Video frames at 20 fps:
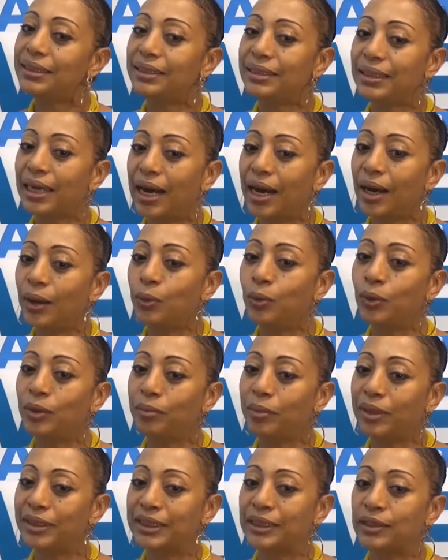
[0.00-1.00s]
is how we
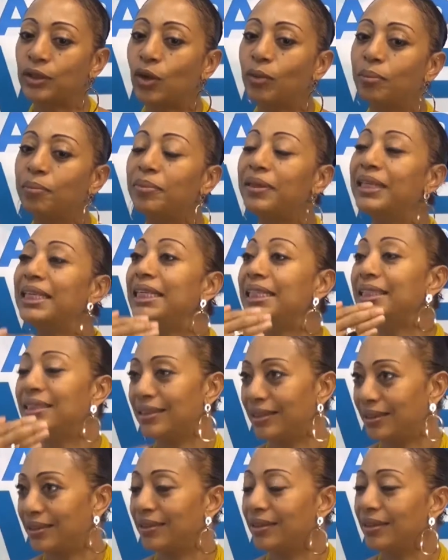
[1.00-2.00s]
must
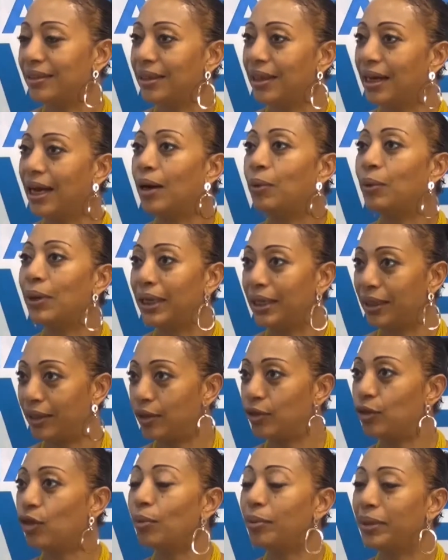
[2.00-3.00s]
complete our
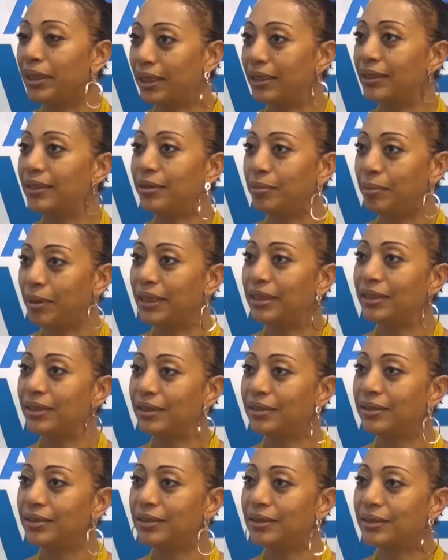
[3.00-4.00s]
economic
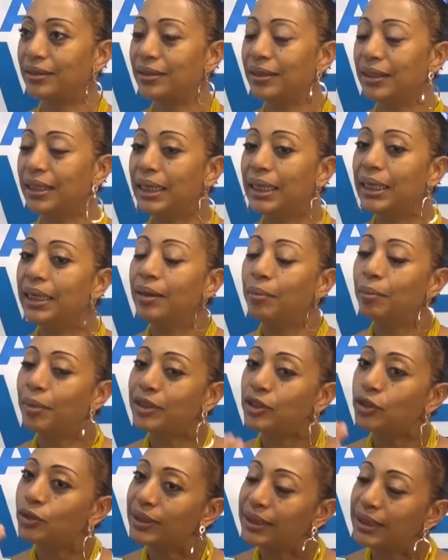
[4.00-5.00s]
independence.
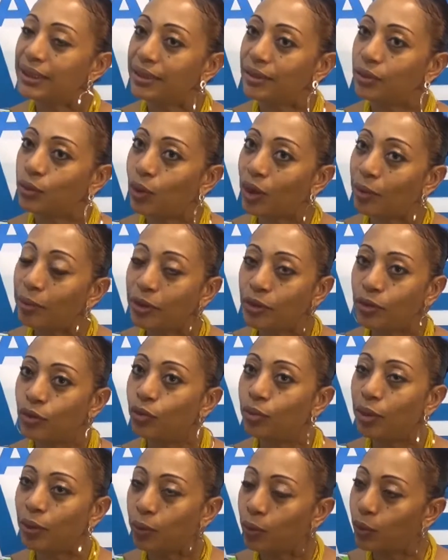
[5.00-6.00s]
But you see, Kwame
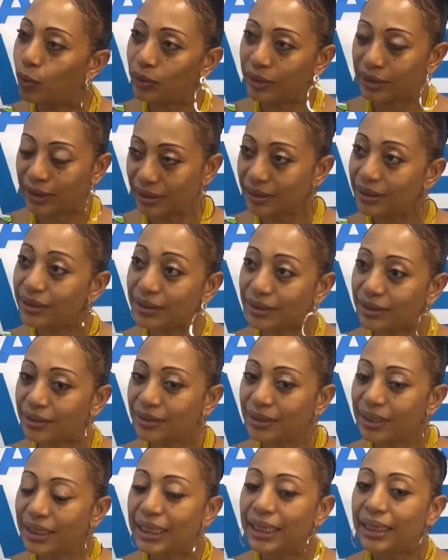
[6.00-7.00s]
Nkrumah warned us
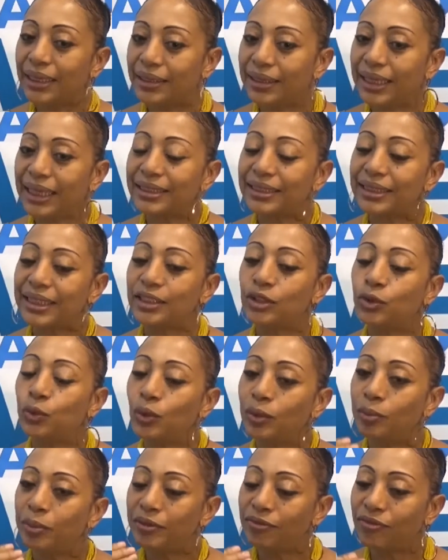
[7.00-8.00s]
that it
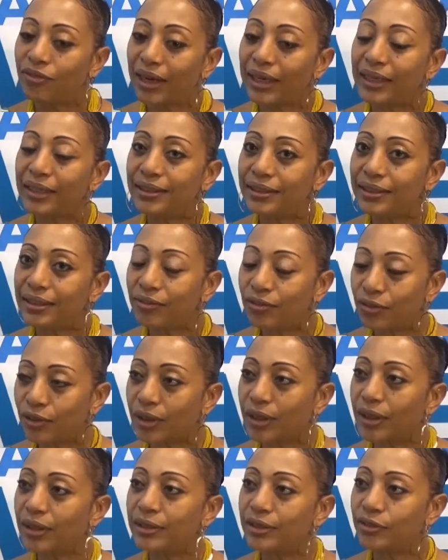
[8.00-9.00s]
will be very
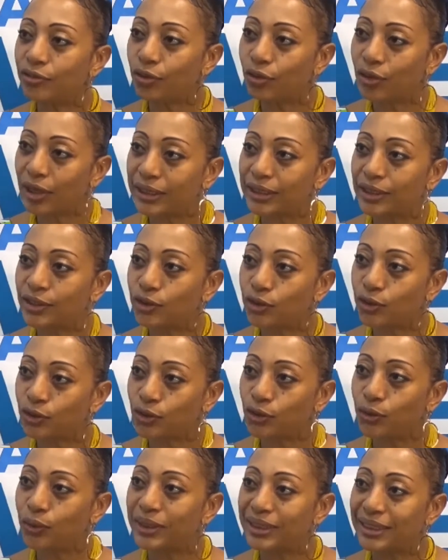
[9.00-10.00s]
difficult for us to
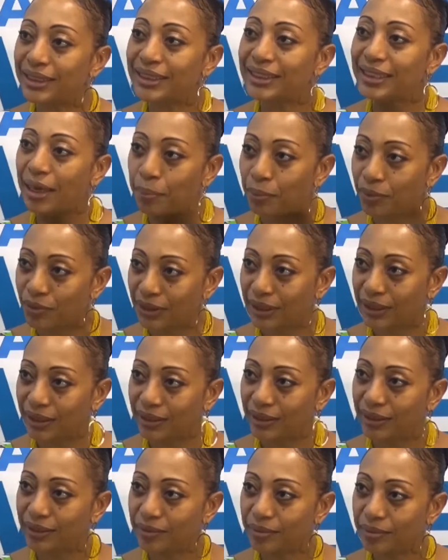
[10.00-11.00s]
do it
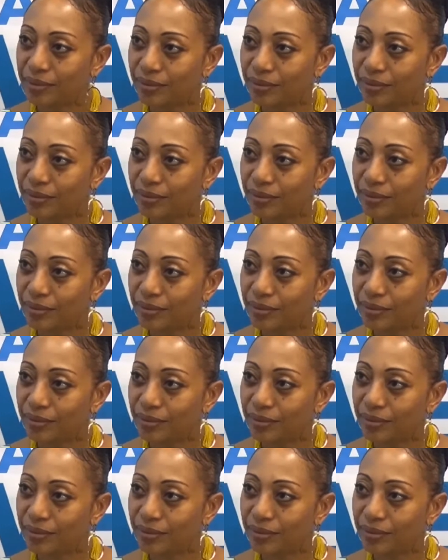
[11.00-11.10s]
separately.